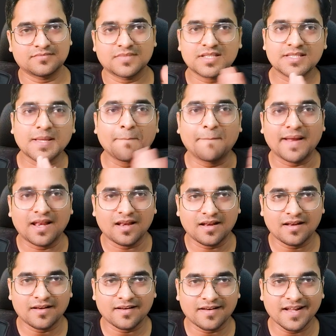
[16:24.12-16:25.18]

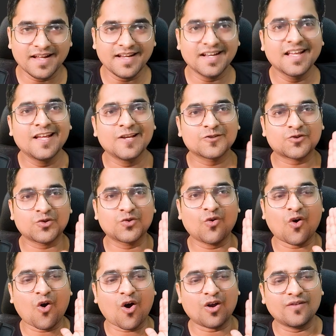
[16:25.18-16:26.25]
Simple, right? So you
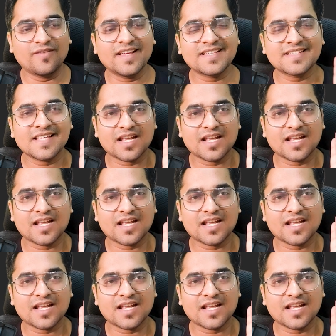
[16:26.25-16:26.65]
always